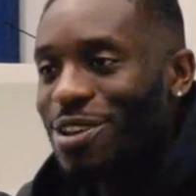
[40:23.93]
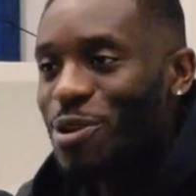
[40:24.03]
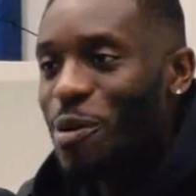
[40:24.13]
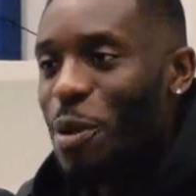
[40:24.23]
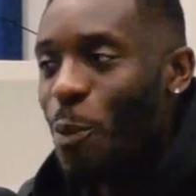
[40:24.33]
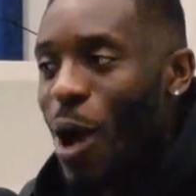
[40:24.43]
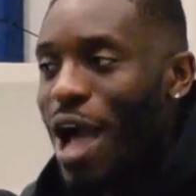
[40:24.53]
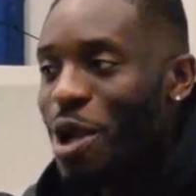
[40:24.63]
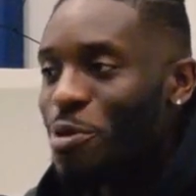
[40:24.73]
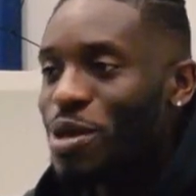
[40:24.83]
You know what I mean?
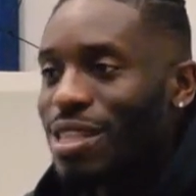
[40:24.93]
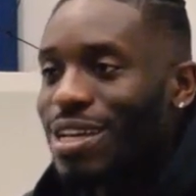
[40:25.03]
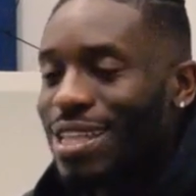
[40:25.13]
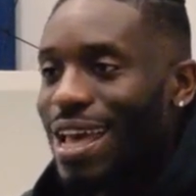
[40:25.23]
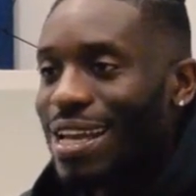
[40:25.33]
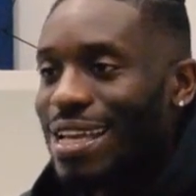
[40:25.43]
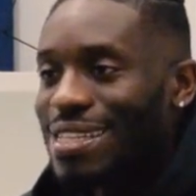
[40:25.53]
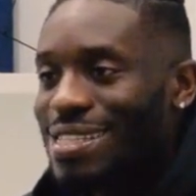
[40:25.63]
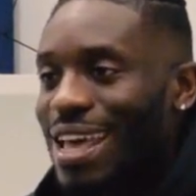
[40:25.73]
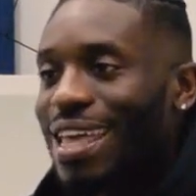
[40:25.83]
Why are we looked at
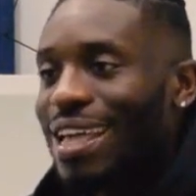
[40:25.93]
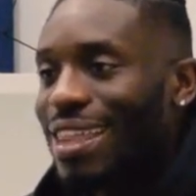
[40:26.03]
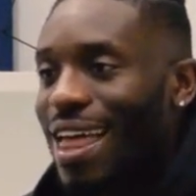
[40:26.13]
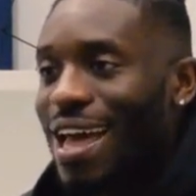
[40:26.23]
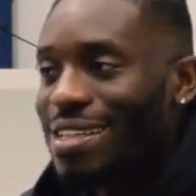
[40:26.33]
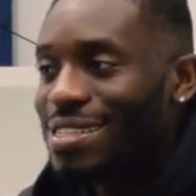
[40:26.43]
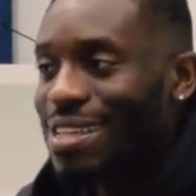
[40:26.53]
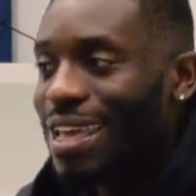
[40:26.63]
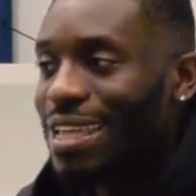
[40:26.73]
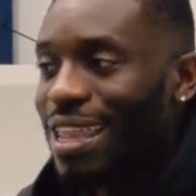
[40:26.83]
as second class?
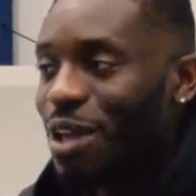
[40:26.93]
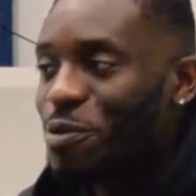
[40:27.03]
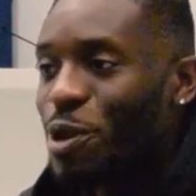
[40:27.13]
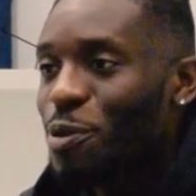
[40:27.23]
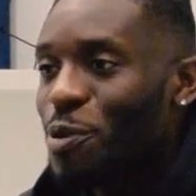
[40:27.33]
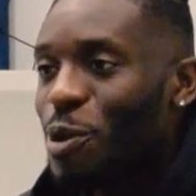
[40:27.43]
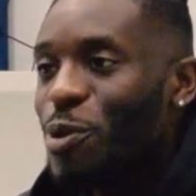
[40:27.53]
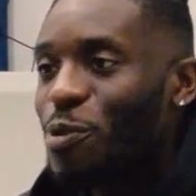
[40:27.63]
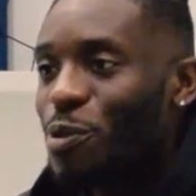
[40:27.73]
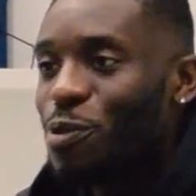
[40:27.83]
Second, like we don't
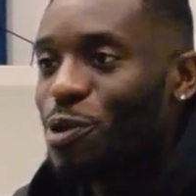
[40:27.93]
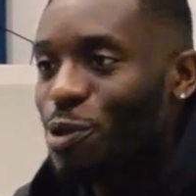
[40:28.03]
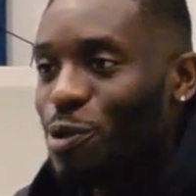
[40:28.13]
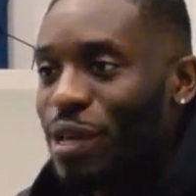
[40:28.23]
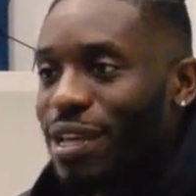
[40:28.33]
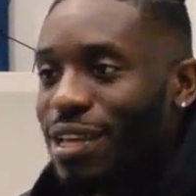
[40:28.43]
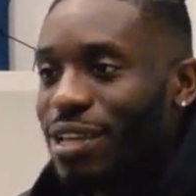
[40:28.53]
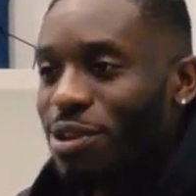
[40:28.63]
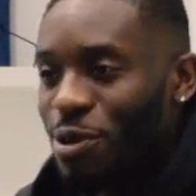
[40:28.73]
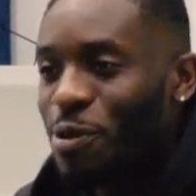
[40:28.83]
know what we're doing.
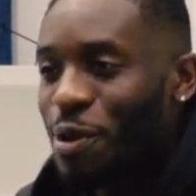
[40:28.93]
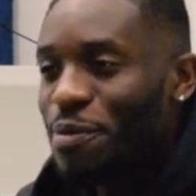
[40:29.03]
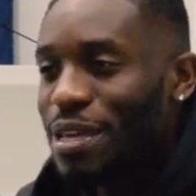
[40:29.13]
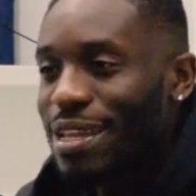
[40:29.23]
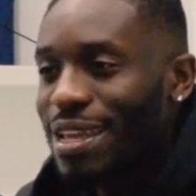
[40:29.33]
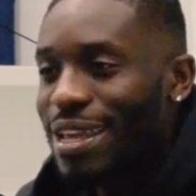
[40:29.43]
You know what I mean?